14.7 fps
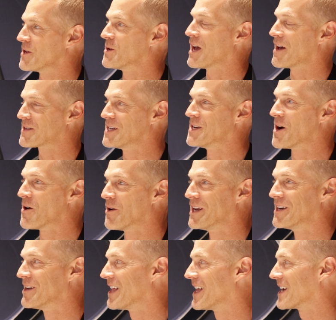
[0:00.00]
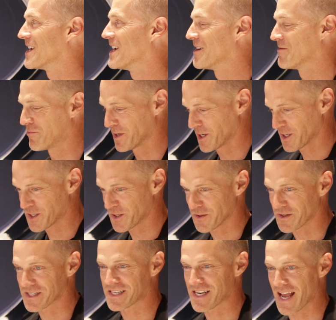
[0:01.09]
you have to know when to like, uh, put your
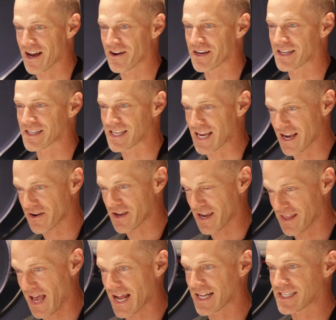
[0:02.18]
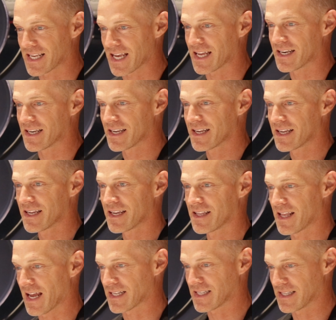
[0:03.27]
tools down and say, okay, that's it.
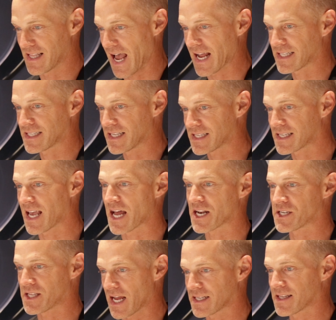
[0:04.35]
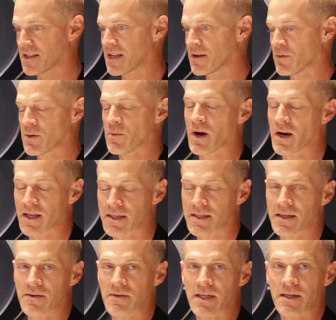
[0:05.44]
That, that's the sketch. That's the thing we wanted.
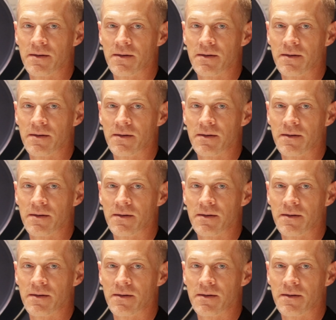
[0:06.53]
So.